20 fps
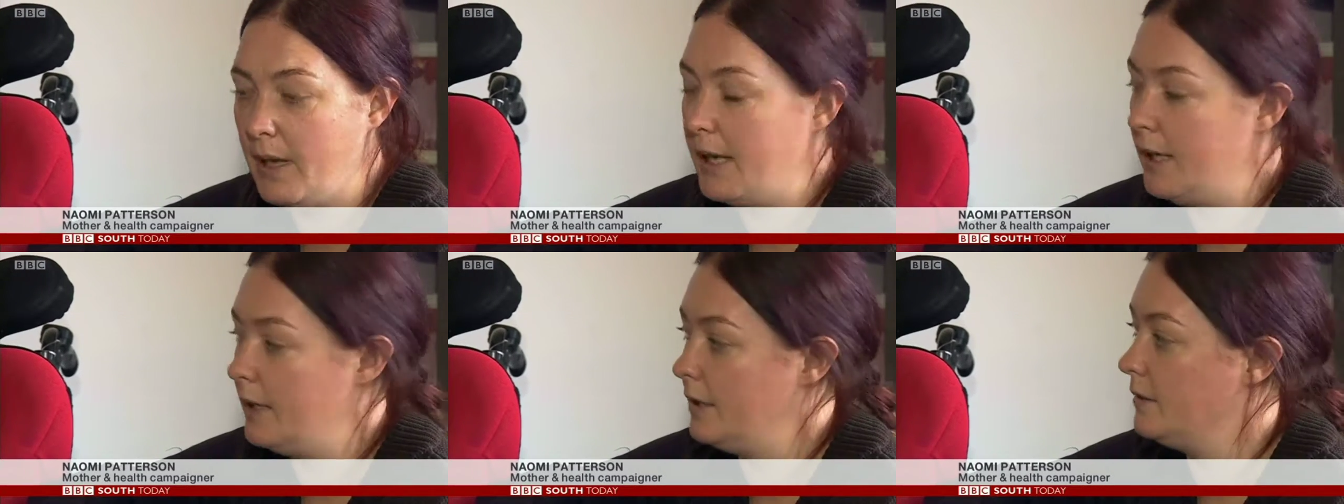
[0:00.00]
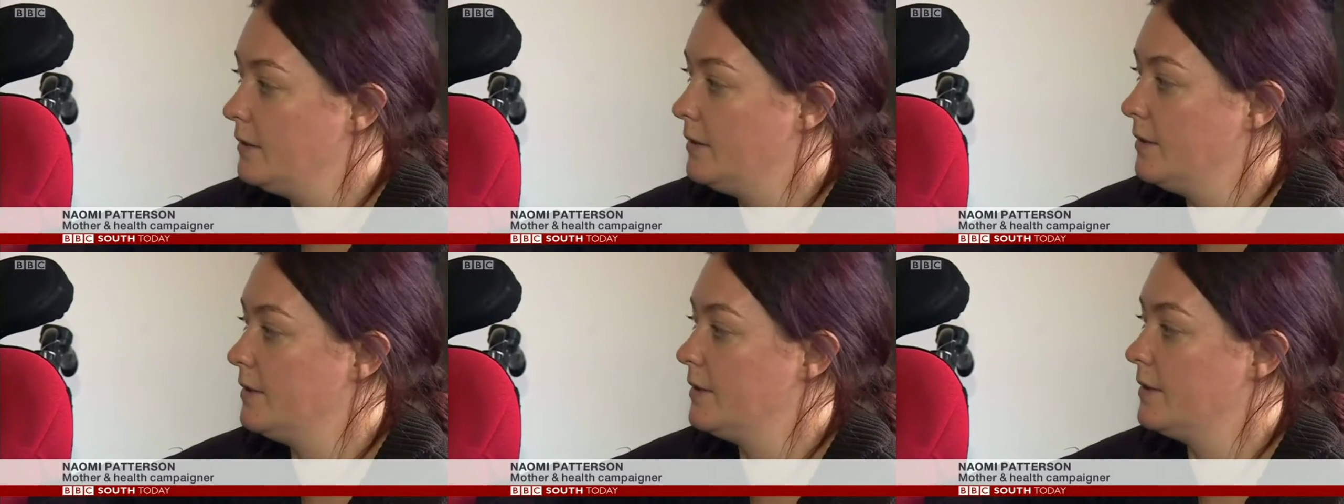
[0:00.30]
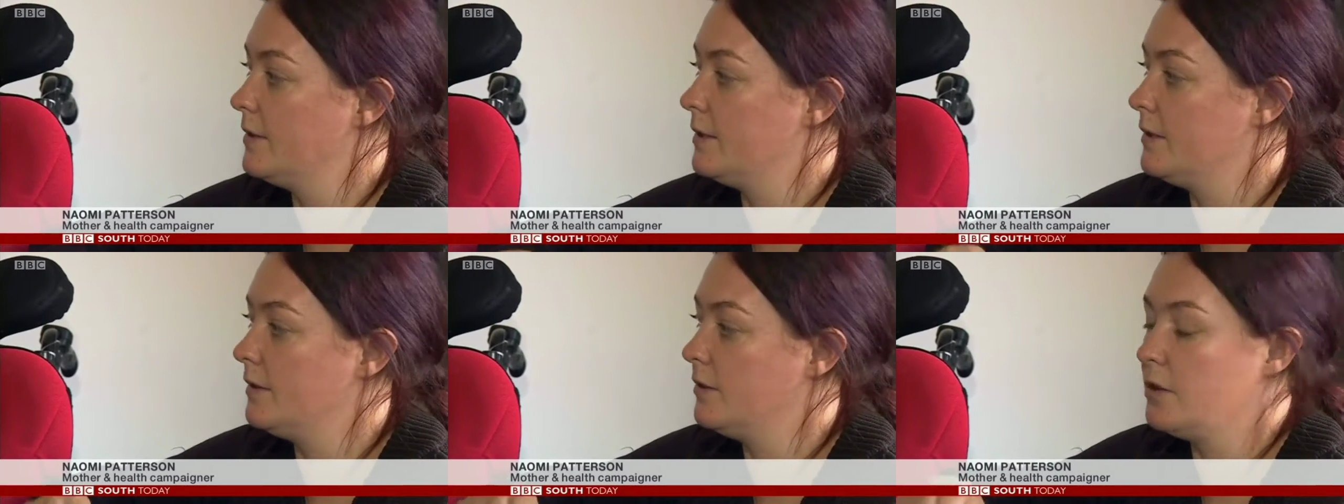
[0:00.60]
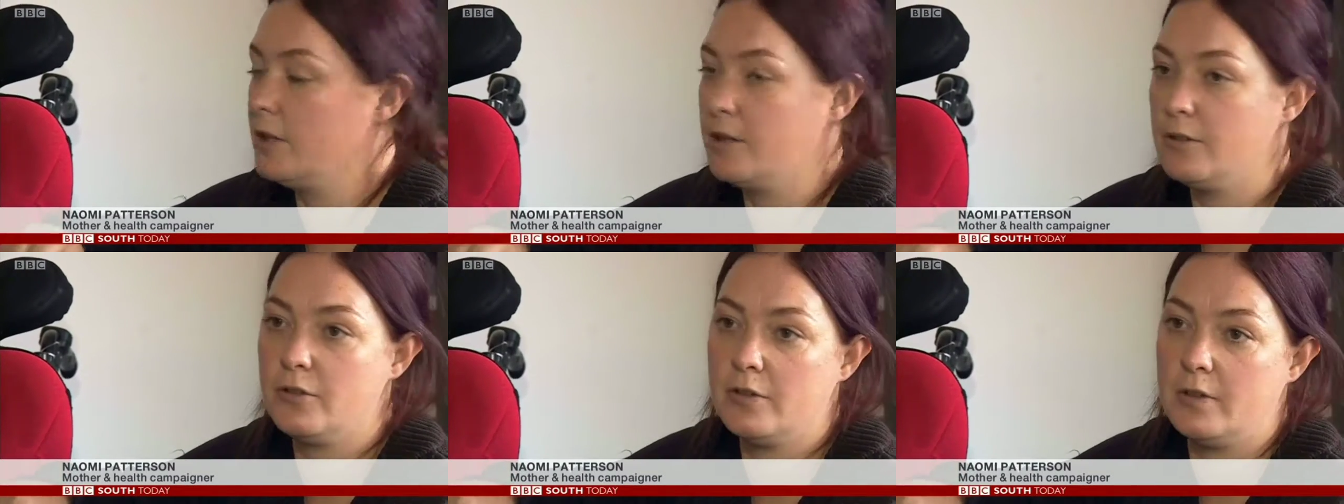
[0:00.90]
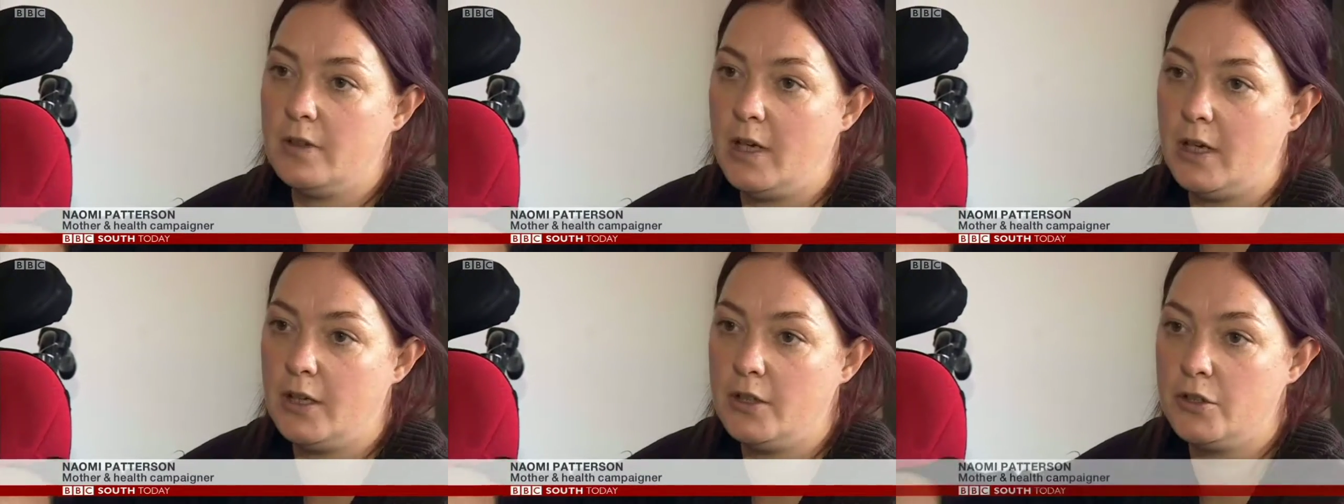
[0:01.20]
in
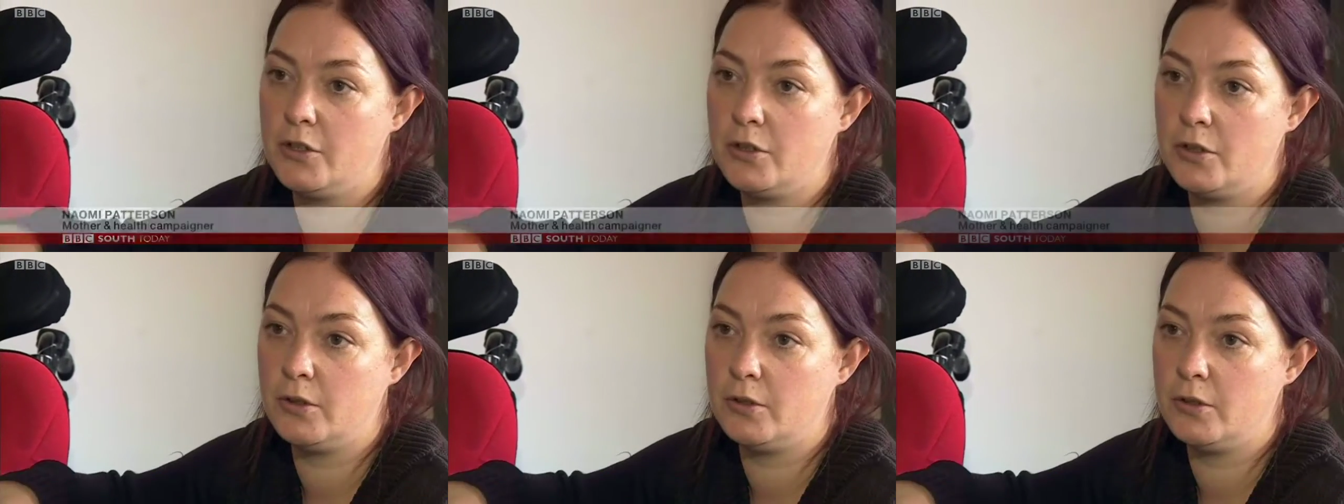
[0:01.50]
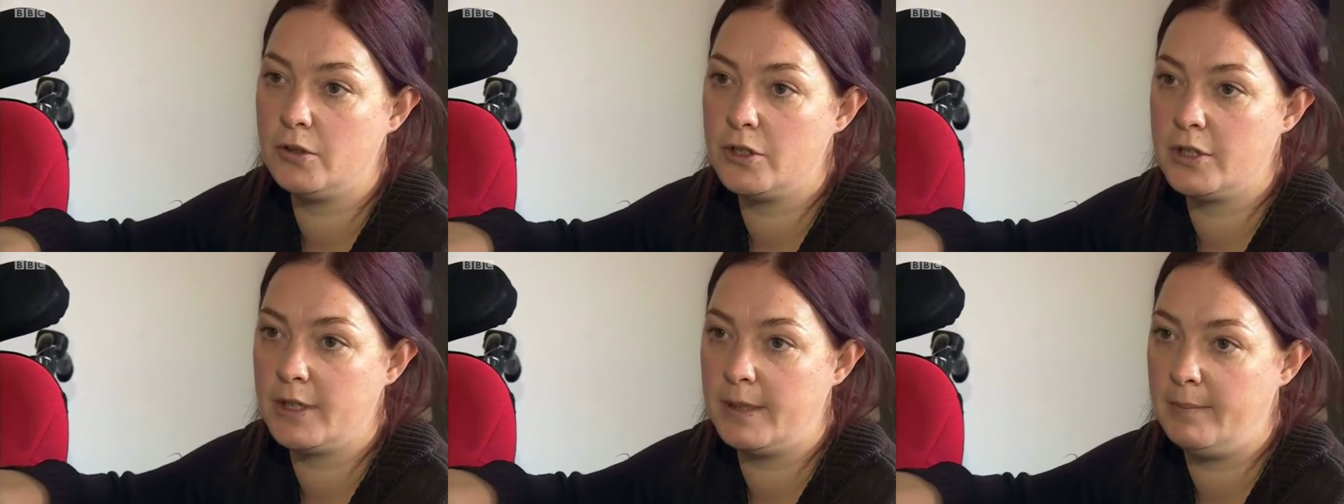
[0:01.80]
children like George.